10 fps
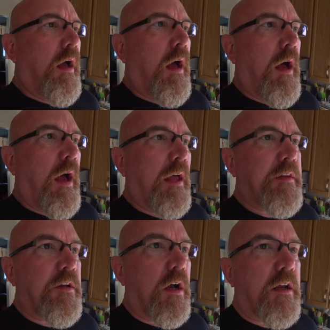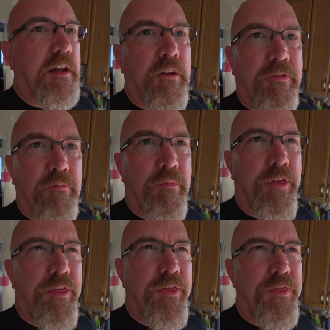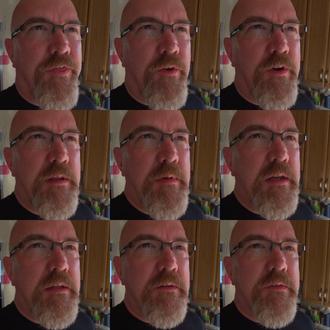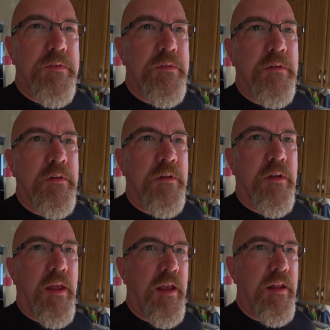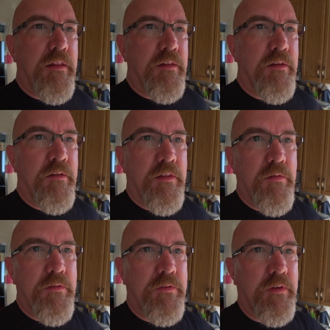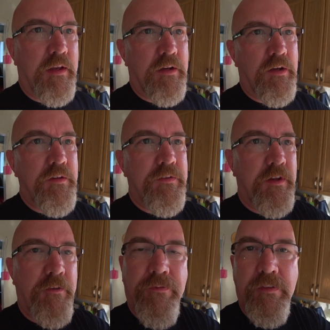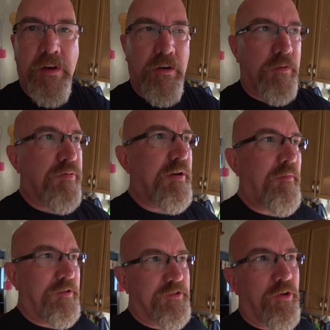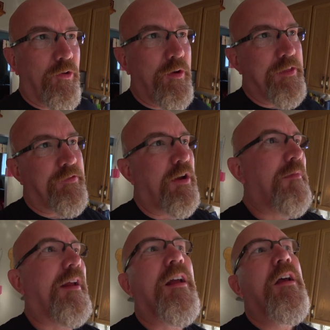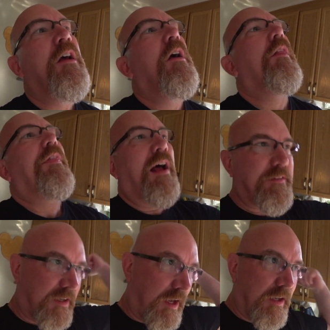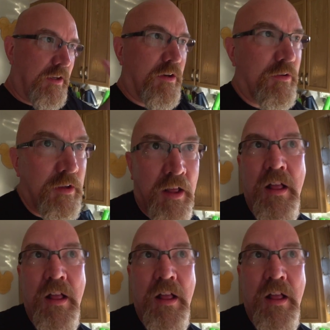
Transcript: Uh, I had to knock it down from thirty minutes, and there was like good stuff in there pretty much the whole way through. I'm like, that's gotta go,